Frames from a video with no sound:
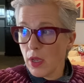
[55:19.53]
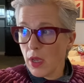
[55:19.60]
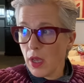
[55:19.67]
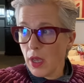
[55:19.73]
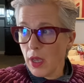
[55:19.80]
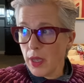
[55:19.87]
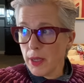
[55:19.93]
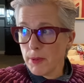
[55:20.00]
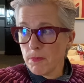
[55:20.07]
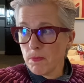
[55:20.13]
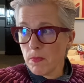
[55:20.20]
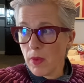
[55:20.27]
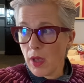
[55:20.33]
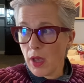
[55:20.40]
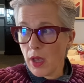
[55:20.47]

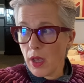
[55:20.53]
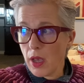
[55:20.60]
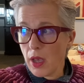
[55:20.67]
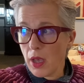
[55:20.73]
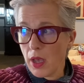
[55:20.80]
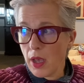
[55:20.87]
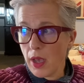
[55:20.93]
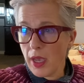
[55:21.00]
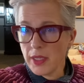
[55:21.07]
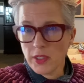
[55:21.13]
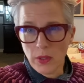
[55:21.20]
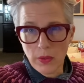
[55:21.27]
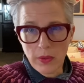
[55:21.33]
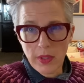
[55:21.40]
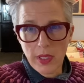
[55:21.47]
I
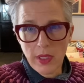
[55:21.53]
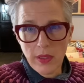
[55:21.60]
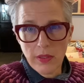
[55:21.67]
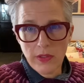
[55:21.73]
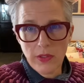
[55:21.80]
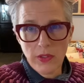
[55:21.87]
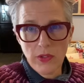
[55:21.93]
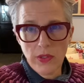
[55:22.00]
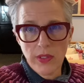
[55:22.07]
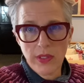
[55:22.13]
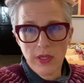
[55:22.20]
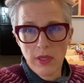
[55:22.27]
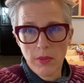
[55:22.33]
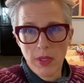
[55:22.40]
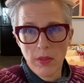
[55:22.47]
don't think the surgery is
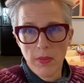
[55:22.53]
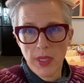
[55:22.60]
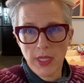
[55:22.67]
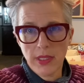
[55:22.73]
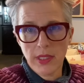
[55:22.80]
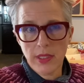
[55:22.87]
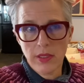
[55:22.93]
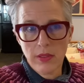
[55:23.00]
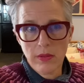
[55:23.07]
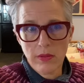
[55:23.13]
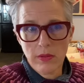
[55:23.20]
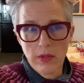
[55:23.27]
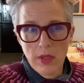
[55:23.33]
going to be a big deal.